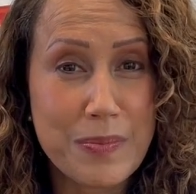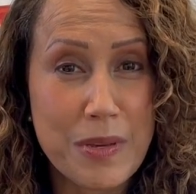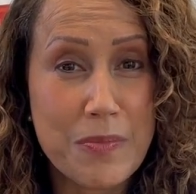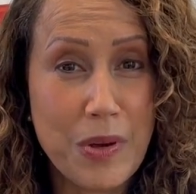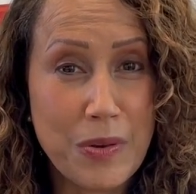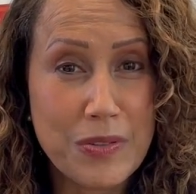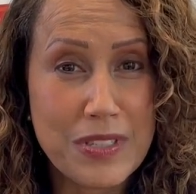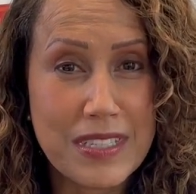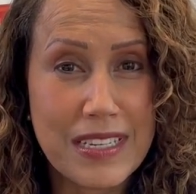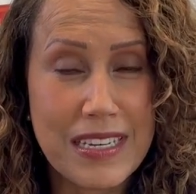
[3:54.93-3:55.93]
me
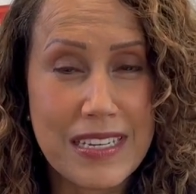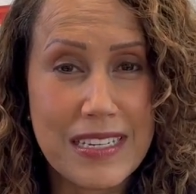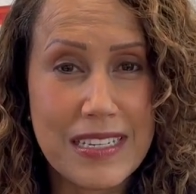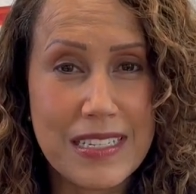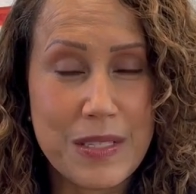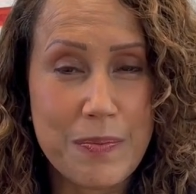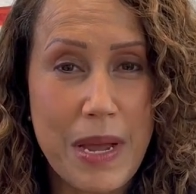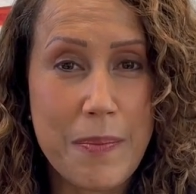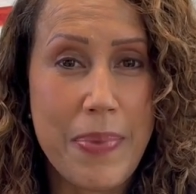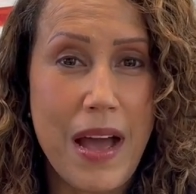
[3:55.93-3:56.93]
most is
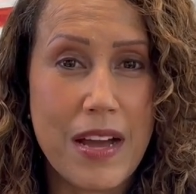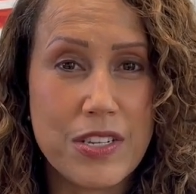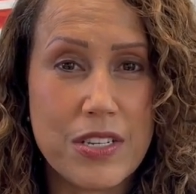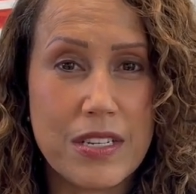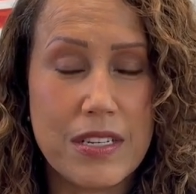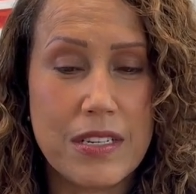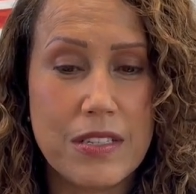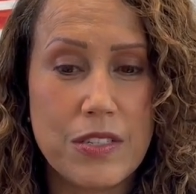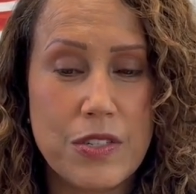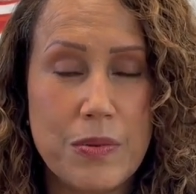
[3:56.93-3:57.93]
my
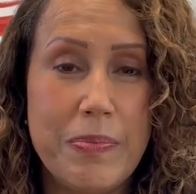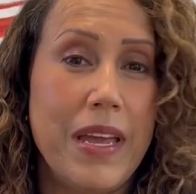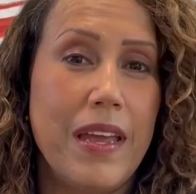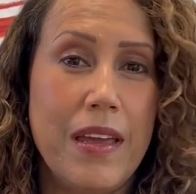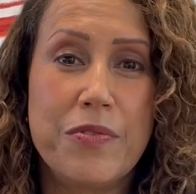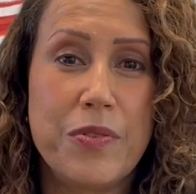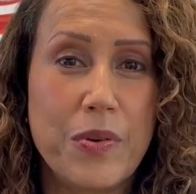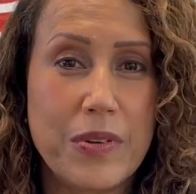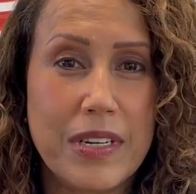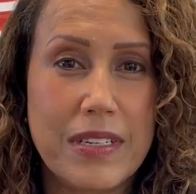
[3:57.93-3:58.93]
passion to pay it
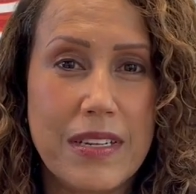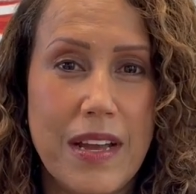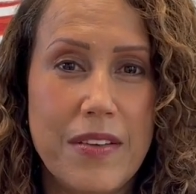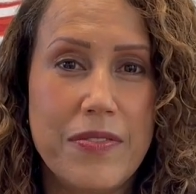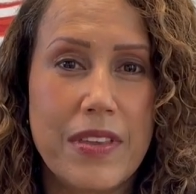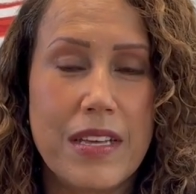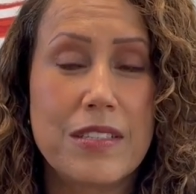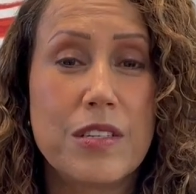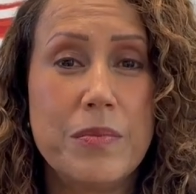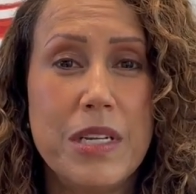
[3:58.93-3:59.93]
forward. I feel like
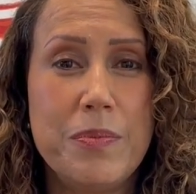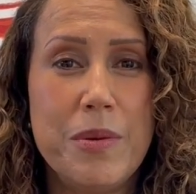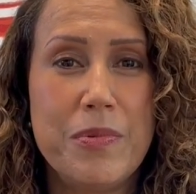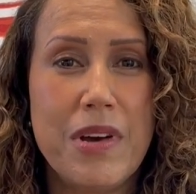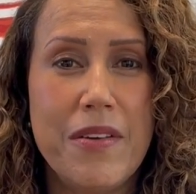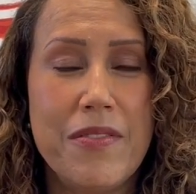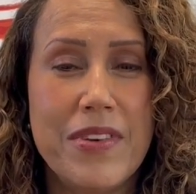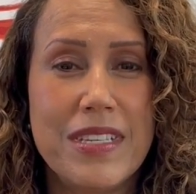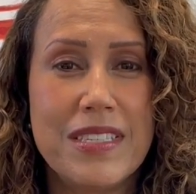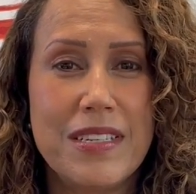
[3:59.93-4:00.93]
so many people have
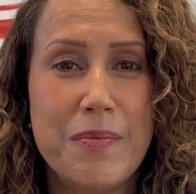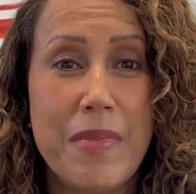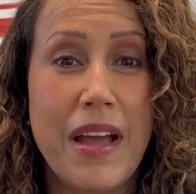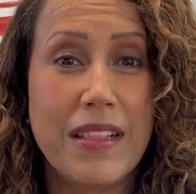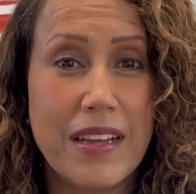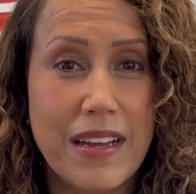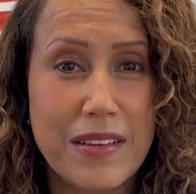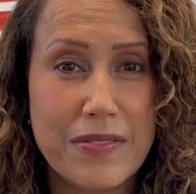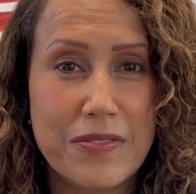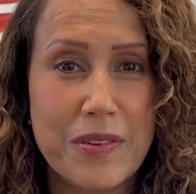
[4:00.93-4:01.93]
invested in my
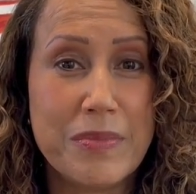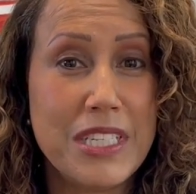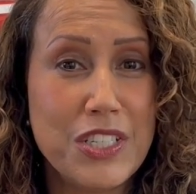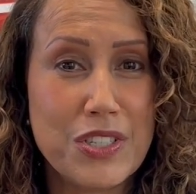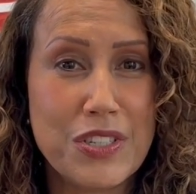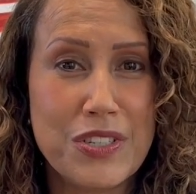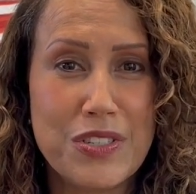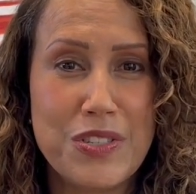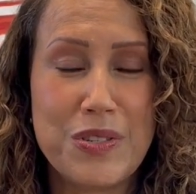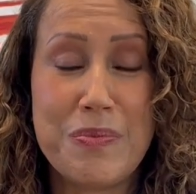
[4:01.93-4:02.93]
life, from
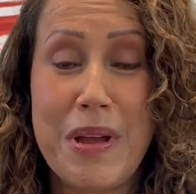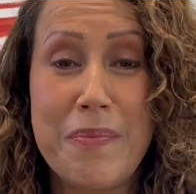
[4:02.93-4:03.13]
teachers to my